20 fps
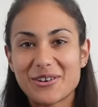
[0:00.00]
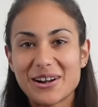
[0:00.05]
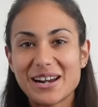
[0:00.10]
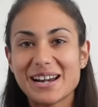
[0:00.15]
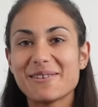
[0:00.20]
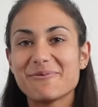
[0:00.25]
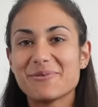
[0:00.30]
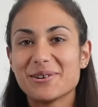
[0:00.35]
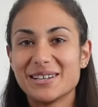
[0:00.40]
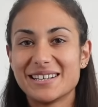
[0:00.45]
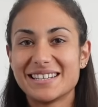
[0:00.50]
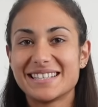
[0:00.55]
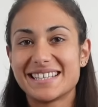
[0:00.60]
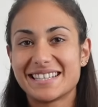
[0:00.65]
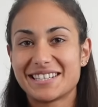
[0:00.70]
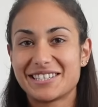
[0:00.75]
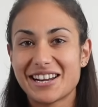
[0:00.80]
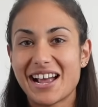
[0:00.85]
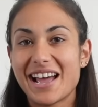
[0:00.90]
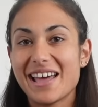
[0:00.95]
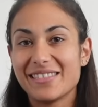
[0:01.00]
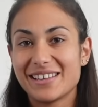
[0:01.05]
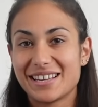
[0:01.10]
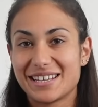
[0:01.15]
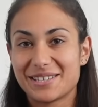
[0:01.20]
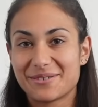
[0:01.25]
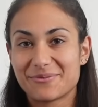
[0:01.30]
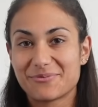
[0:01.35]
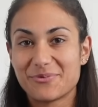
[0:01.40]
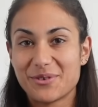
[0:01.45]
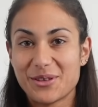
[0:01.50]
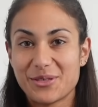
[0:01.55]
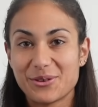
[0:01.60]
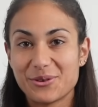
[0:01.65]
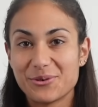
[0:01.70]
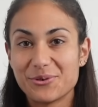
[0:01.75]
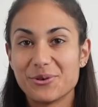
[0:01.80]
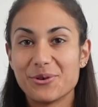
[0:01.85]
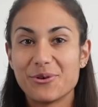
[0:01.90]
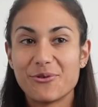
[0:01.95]
really wanted to share this with
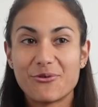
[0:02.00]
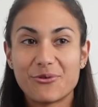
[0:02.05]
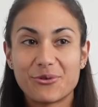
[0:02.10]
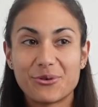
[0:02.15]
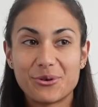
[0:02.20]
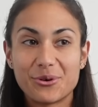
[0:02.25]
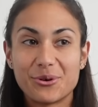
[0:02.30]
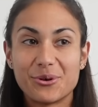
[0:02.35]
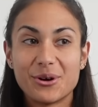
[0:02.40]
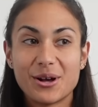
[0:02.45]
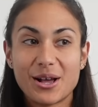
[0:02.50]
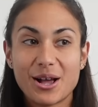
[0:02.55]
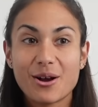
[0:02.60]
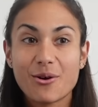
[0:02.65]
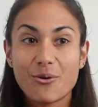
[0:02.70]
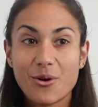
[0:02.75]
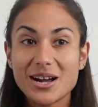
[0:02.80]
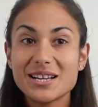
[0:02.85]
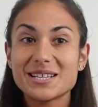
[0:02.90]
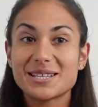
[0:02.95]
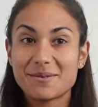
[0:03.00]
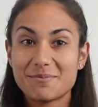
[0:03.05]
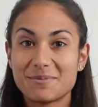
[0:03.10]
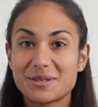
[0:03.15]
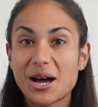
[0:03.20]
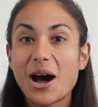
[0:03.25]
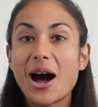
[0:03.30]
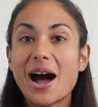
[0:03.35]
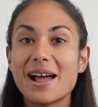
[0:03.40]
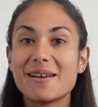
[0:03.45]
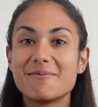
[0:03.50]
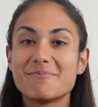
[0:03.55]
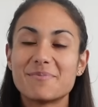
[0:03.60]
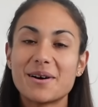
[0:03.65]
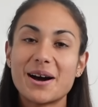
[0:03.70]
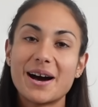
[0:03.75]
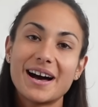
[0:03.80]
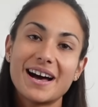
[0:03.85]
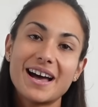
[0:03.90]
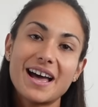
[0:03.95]
you all for quite some time,
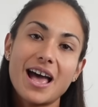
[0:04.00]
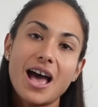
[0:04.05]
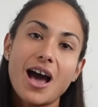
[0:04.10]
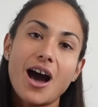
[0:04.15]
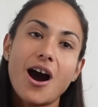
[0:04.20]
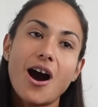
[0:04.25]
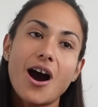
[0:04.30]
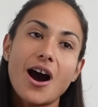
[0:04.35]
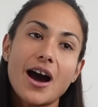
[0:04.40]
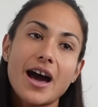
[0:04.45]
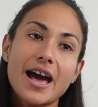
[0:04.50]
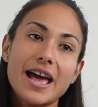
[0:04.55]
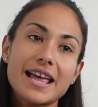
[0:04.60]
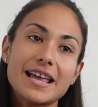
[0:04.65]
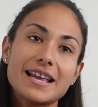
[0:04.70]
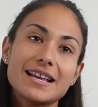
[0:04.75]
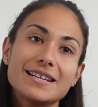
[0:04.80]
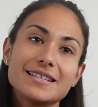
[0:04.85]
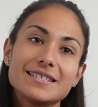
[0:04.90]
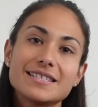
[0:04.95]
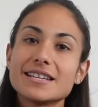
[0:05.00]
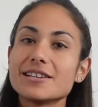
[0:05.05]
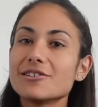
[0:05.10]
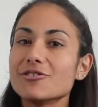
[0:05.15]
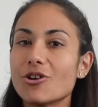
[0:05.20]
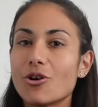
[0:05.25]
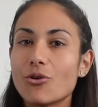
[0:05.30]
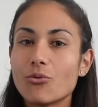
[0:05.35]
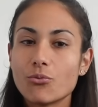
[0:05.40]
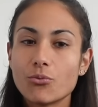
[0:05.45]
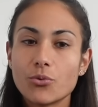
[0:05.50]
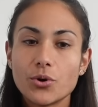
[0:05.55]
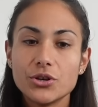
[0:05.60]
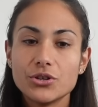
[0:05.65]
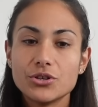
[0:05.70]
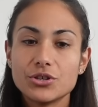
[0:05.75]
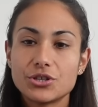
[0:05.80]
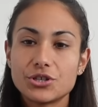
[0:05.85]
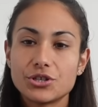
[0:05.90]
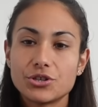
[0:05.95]
but I did not
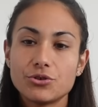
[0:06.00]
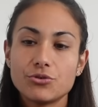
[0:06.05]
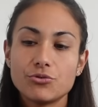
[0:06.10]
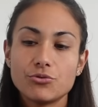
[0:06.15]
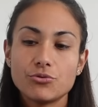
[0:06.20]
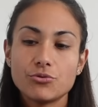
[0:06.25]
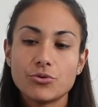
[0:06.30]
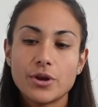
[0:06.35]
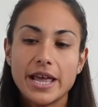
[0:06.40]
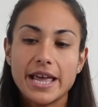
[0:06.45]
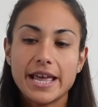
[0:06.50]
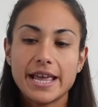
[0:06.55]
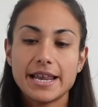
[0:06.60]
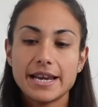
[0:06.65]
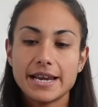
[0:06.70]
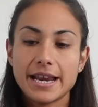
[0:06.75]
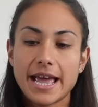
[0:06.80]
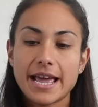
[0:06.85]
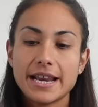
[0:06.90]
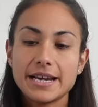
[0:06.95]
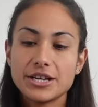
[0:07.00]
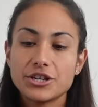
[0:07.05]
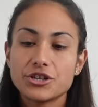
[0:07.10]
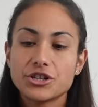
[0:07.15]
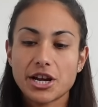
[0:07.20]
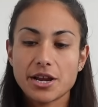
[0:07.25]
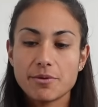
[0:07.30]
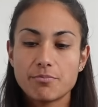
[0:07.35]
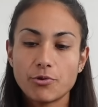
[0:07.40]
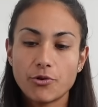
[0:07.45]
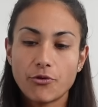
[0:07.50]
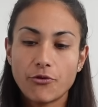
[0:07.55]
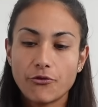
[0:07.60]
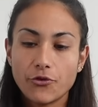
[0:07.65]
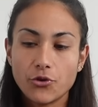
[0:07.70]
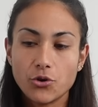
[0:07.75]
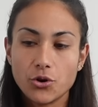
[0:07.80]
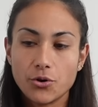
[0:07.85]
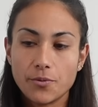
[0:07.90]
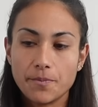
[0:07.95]
want to, in any shape or
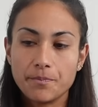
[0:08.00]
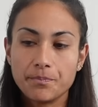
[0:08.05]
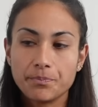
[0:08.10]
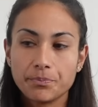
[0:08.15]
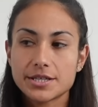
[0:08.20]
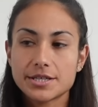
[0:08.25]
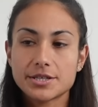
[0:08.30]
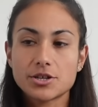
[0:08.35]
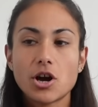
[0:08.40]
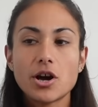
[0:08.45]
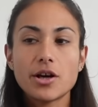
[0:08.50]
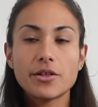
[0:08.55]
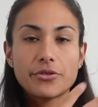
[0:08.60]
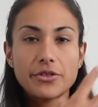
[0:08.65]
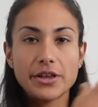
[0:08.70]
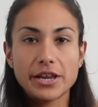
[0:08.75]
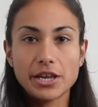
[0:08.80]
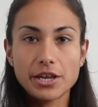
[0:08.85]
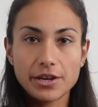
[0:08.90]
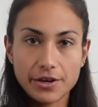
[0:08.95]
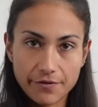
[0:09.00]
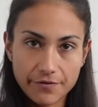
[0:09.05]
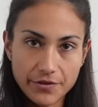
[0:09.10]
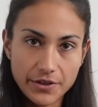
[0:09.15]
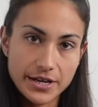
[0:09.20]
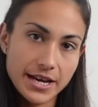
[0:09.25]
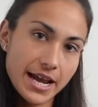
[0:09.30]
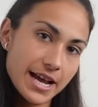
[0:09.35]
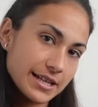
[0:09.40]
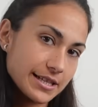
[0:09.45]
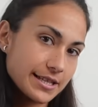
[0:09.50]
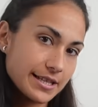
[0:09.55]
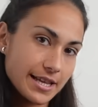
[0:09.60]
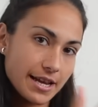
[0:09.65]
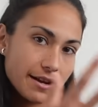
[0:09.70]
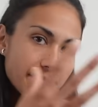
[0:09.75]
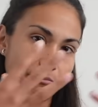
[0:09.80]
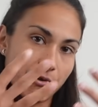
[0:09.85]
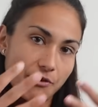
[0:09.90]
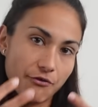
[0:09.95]
form, start thinking of the next
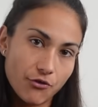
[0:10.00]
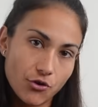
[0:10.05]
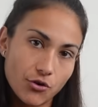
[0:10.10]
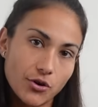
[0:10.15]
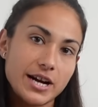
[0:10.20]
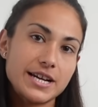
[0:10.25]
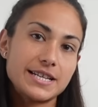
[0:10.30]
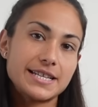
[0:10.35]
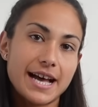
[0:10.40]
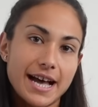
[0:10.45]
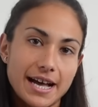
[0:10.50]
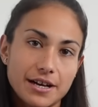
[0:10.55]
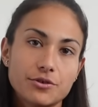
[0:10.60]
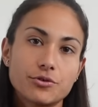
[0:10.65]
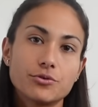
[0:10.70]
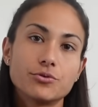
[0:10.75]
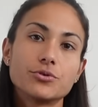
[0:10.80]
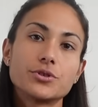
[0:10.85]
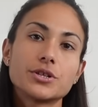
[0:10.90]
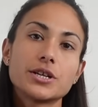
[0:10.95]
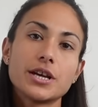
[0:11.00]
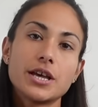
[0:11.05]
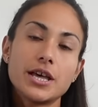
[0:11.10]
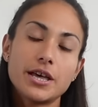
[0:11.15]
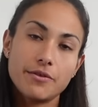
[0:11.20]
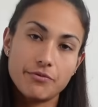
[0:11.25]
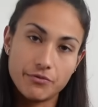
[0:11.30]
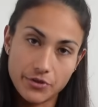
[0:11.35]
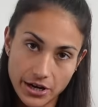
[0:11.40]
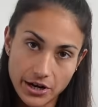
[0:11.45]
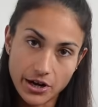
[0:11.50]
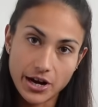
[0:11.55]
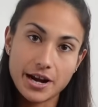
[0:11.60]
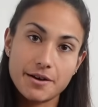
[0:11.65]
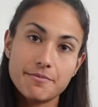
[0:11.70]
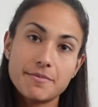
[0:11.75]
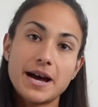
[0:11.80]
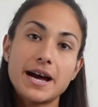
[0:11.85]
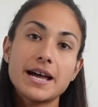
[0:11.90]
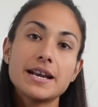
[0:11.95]
thing before I tackled the
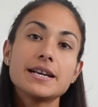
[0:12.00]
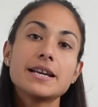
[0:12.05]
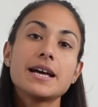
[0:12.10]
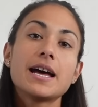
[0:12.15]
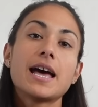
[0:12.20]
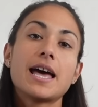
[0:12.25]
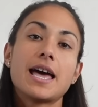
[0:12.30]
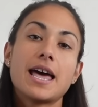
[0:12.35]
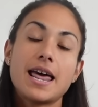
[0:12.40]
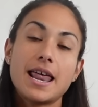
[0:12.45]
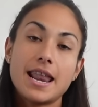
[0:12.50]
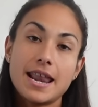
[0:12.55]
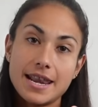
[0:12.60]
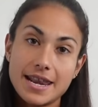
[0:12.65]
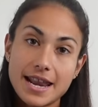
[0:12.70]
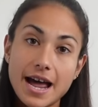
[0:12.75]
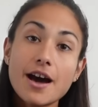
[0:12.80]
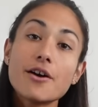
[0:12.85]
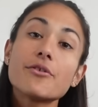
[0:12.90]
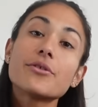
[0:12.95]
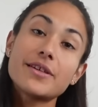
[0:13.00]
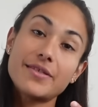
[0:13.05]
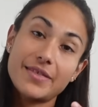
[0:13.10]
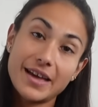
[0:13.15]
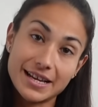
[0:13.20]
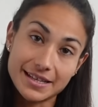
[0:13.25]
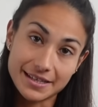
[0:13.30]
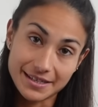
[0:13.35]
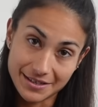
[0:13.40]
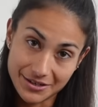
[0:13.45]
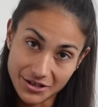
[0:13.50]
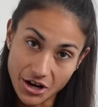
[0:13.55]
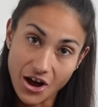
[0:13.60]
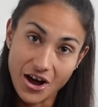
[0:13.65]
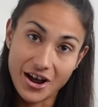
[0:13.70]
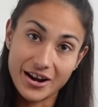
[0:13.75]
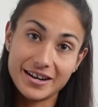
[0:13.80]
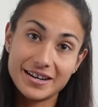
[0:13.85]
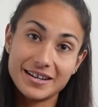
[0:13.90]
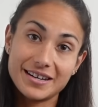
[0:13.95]
Iron Man. Now that that's
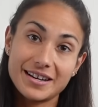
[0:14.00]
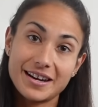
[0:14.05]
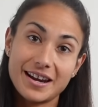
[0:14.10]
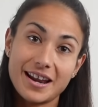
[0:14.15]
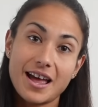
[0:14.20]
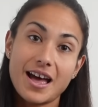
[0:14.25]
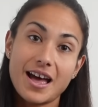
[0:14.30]
done,